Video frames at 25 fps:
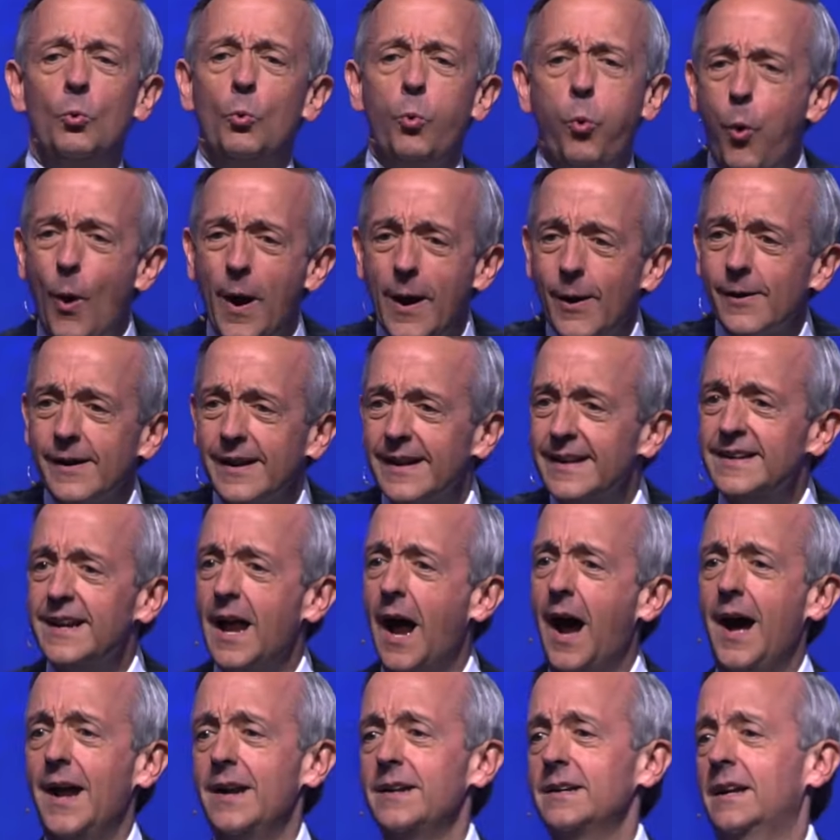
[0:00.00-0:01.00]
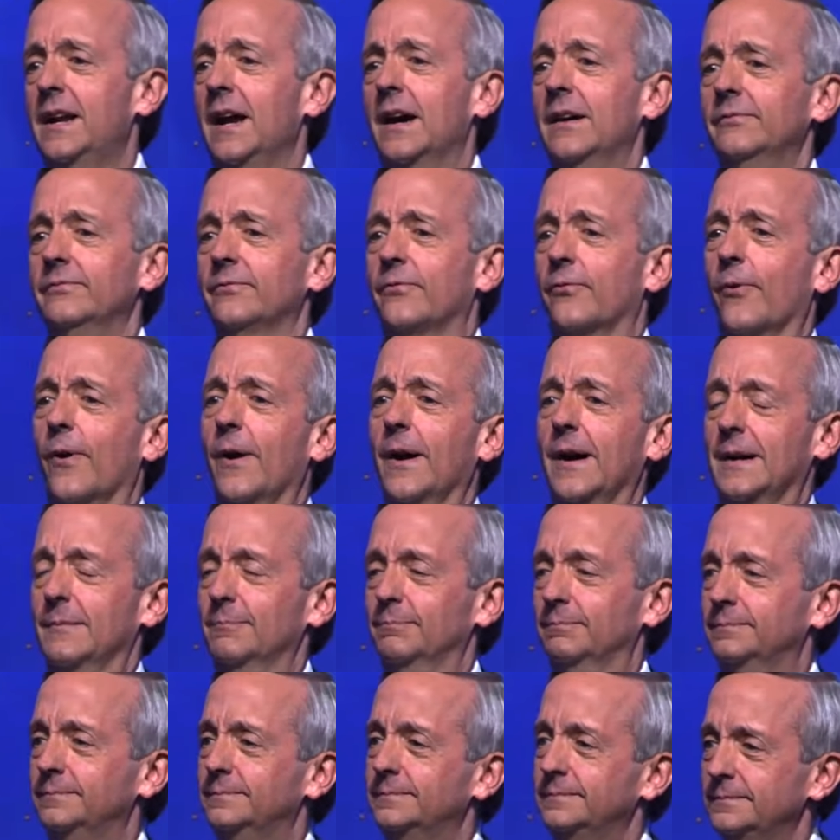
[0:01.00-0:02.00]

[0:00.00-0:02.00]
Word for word: Where did God come from?